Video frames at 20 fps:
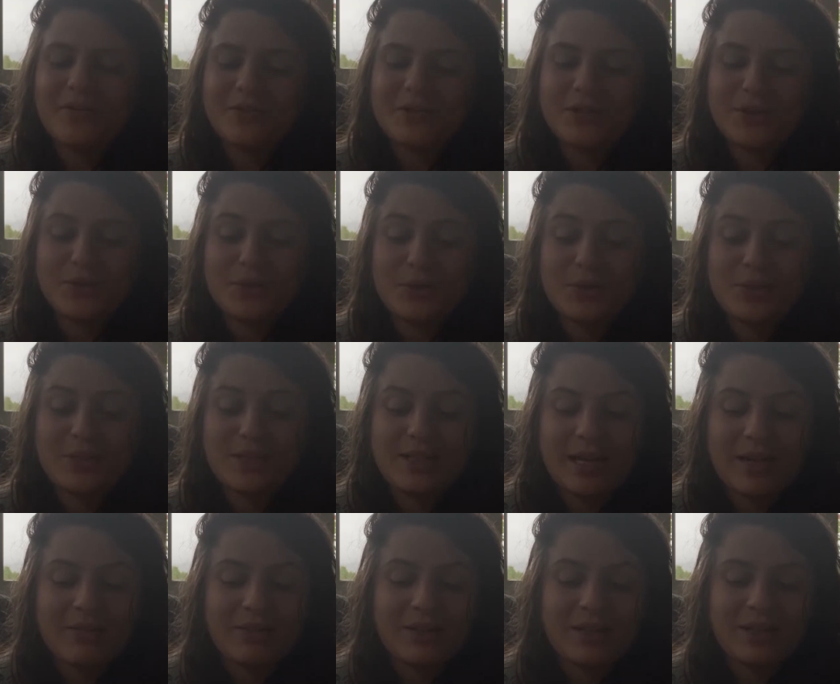So you should
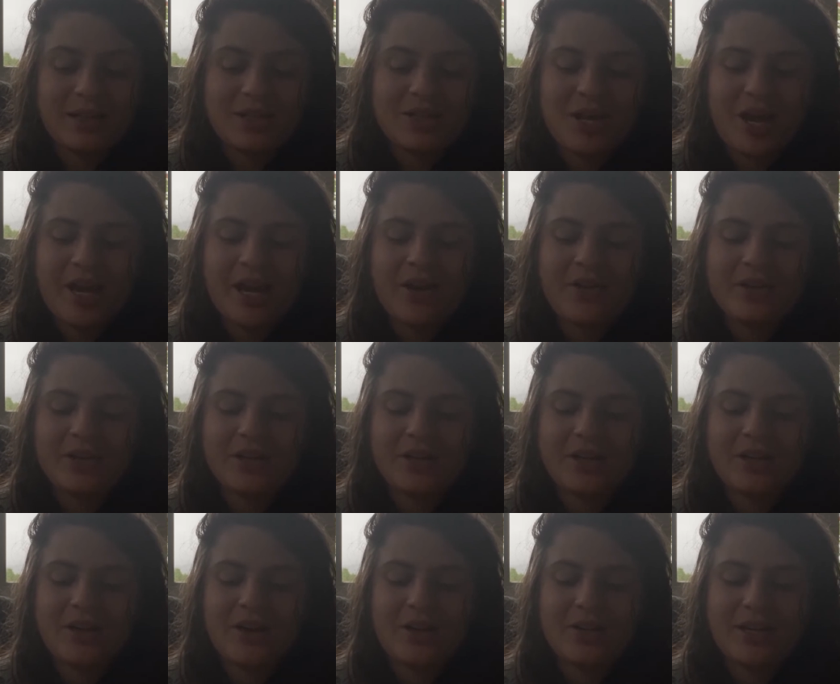definitely check out
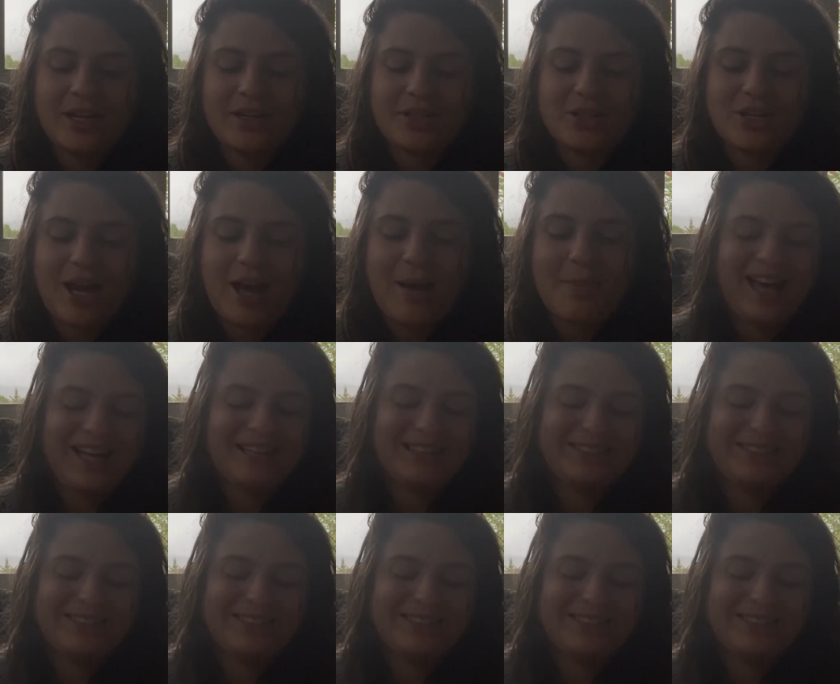her online shop.